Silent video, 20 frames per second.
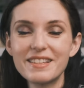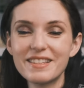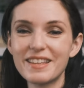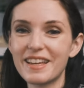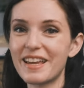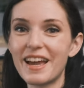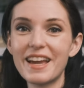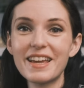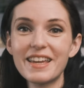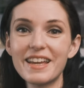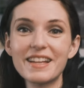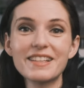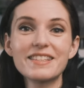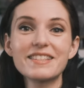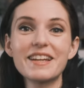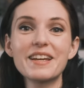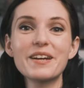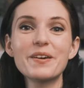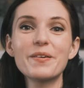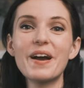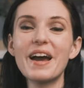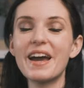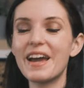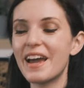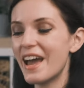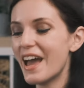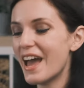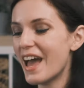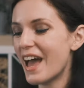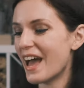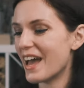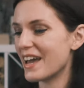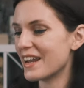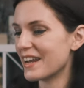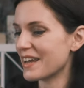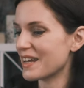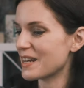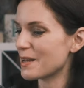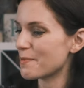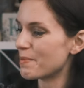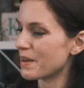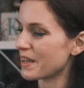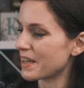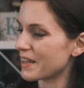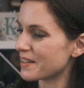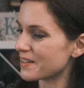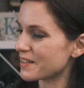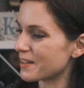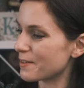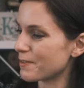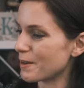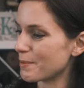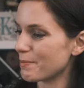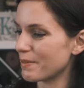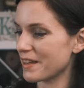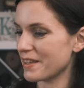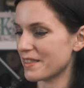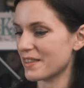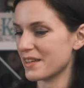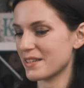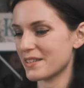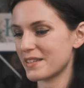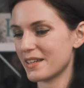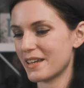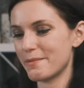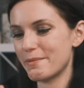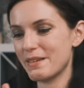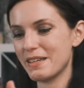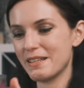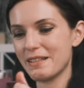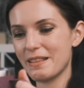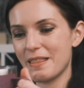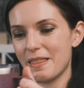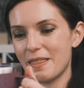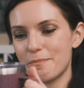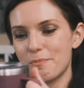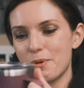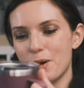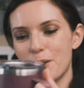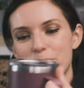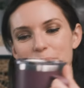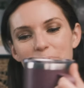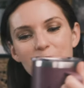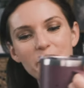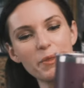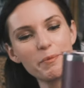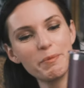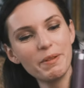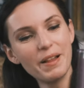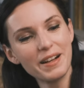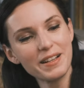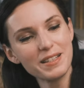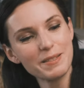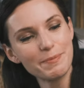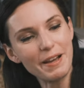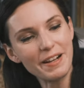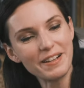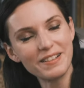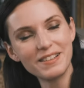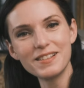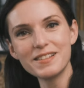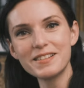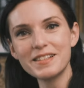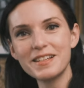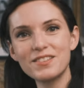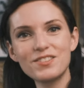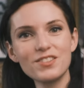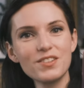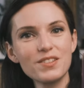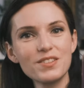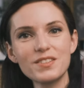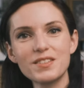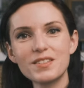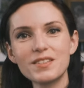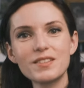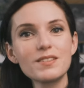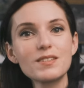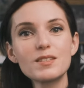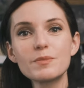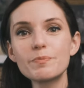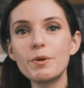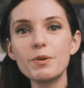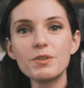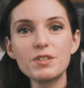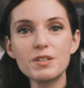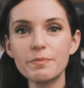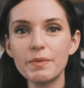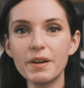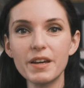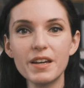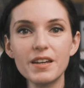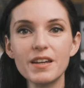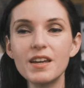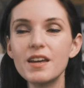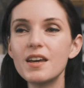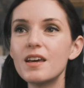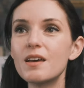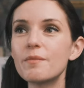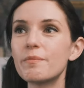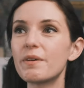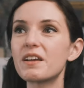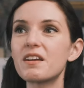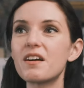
it's like I can't stay away. And I end up picking stuff up like this. I mean, the purple, the black speckles, it just spoke to my my